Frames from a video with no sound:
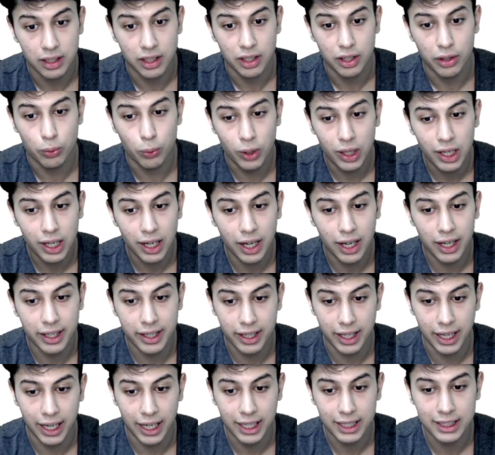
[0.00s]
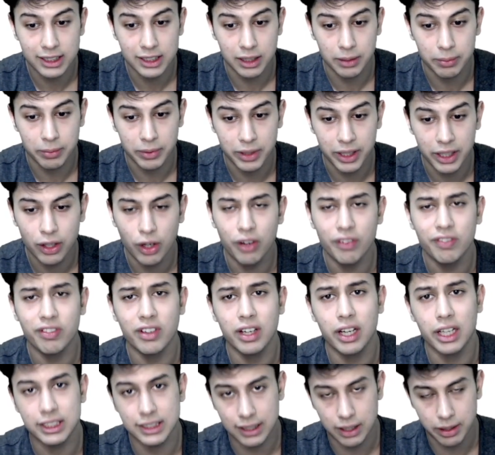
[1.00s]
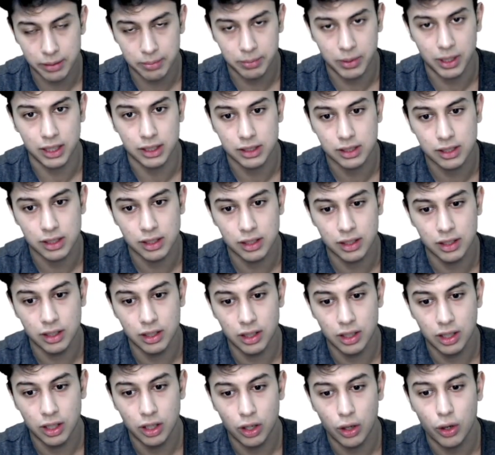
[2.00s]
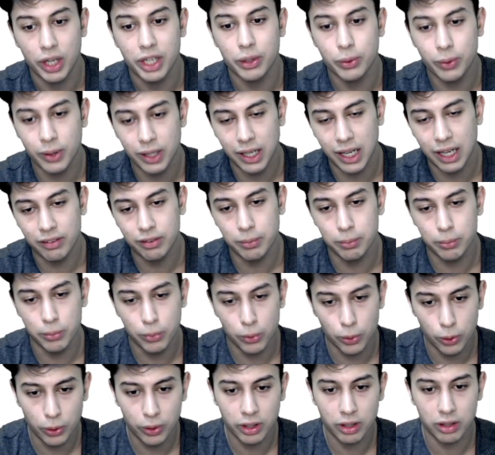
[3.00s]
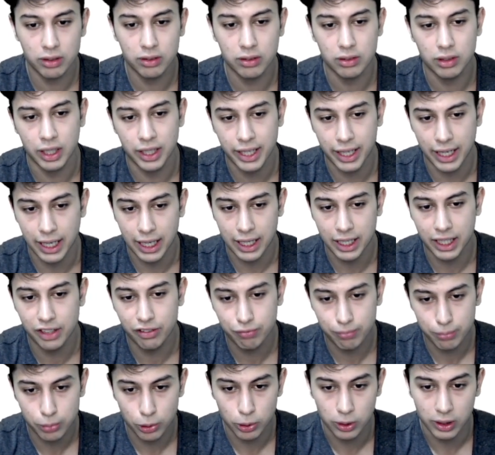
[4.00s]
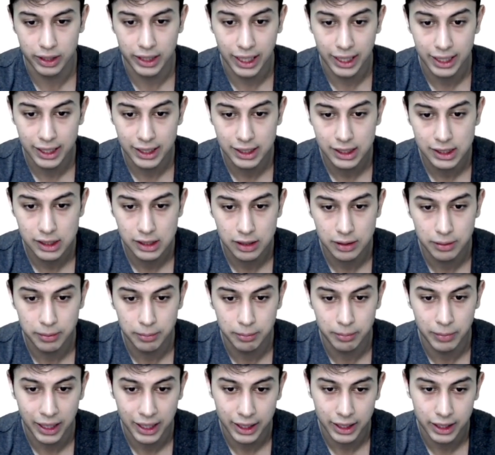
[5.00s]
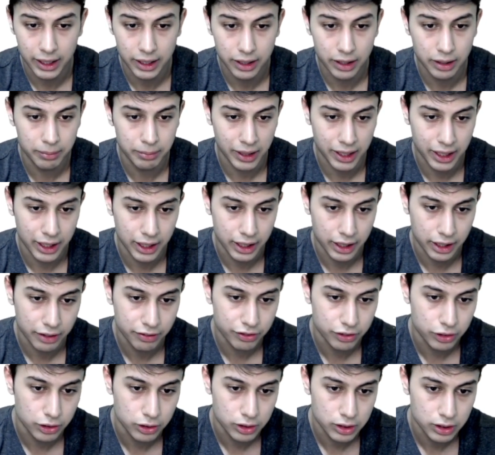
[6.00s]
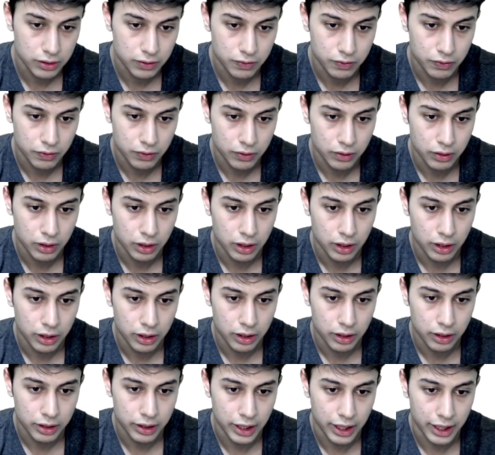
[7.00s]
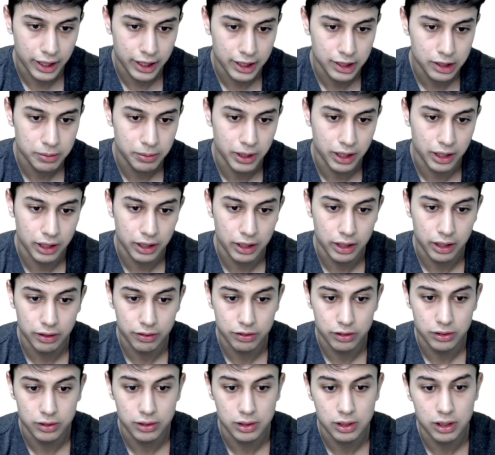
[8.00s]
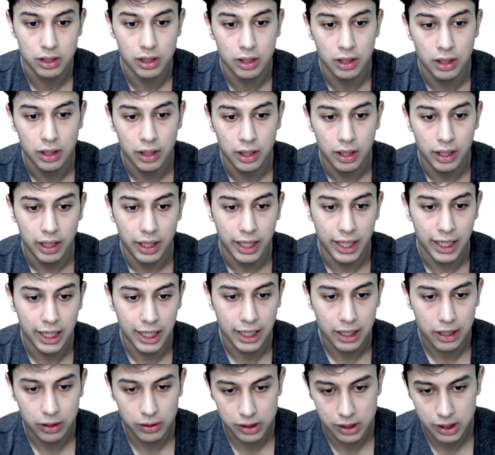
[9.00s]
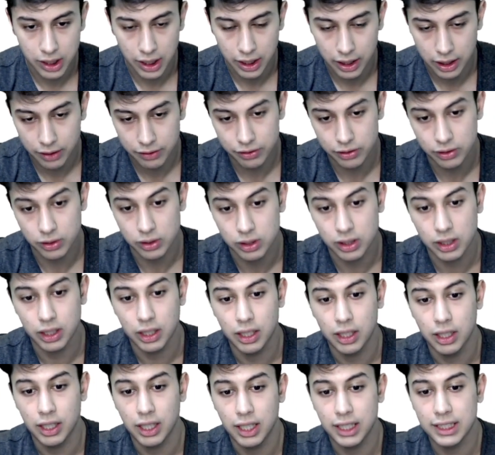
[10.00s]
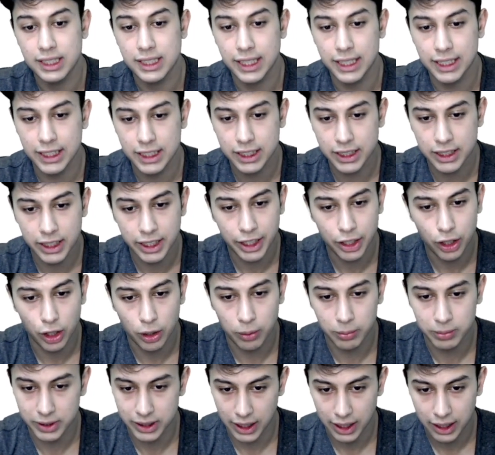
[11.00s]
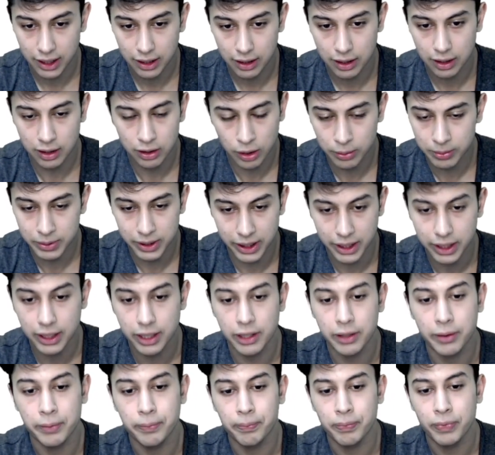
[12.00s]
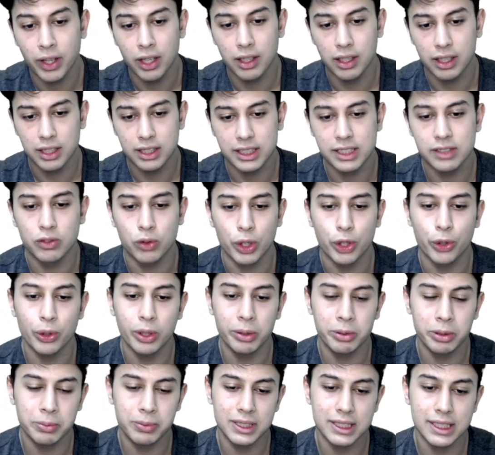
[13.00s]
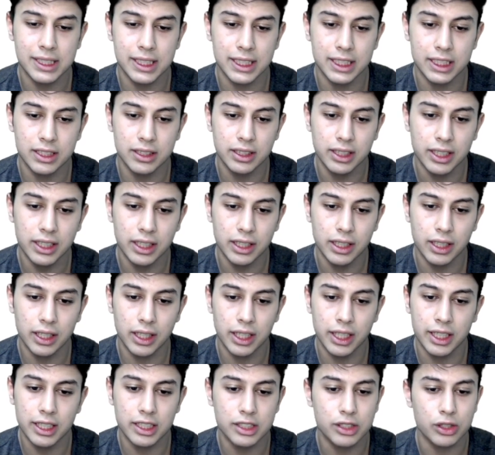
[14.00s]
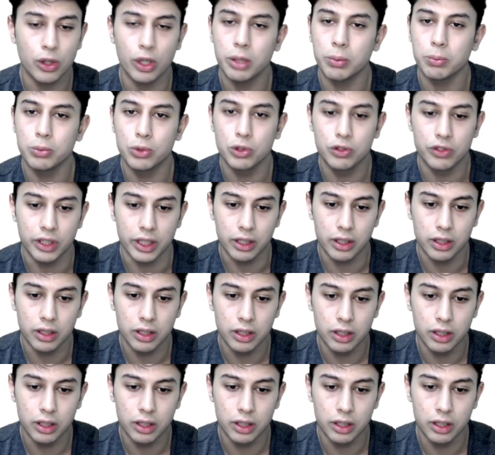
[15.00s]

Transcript: will attract something of lesser mass, or it will have a more attractive pull, that is magnetic force. That is magnetic force. Electrostatic force. A stationary object, what do I mean by stationary? It is not moving.